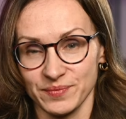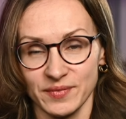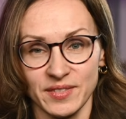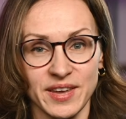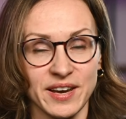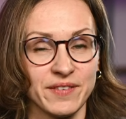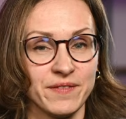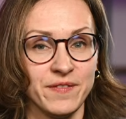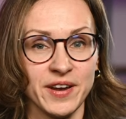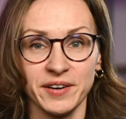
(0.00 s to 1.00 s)
They are
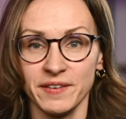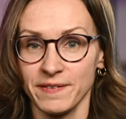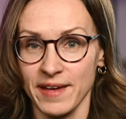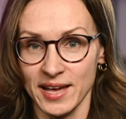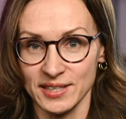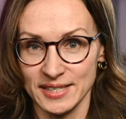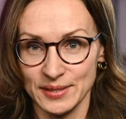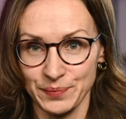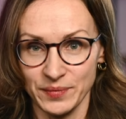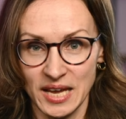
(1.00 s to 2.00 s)
very fast,
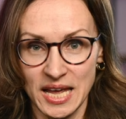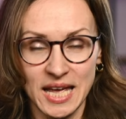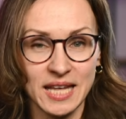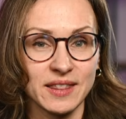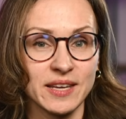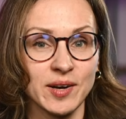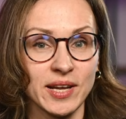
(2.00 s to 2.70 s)
they are